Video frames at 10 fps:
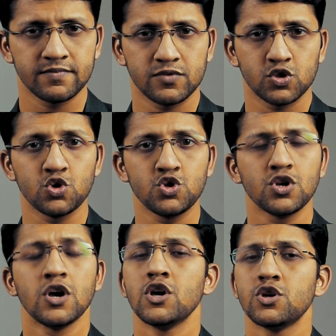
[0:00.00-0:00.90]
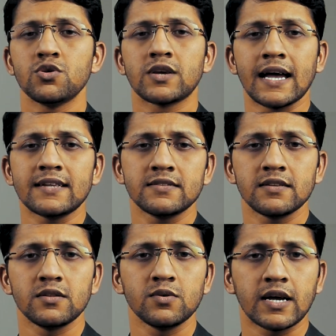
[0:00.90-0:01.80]
So you can
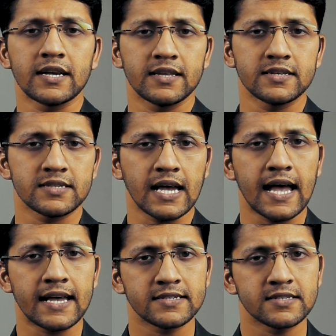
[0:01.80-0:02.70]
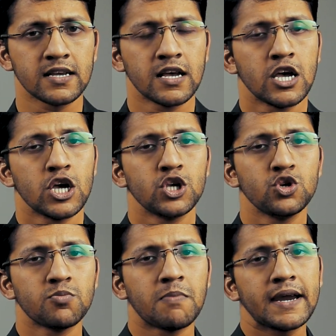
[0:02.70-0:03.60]
look at this as
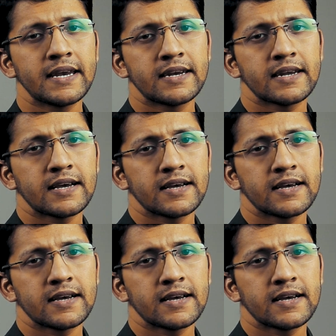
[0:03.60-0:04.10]
you might